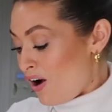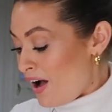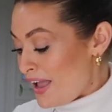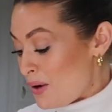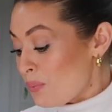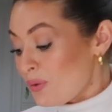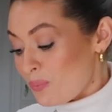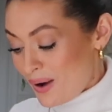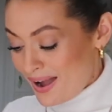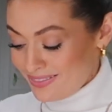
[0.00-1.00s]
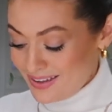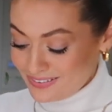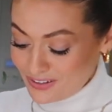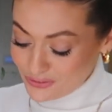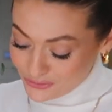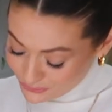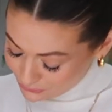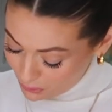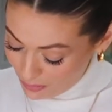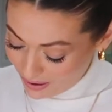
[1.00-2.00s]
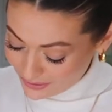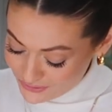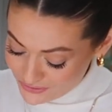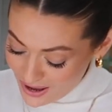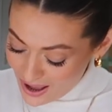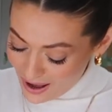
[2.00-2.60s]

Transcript: I will wear this so much.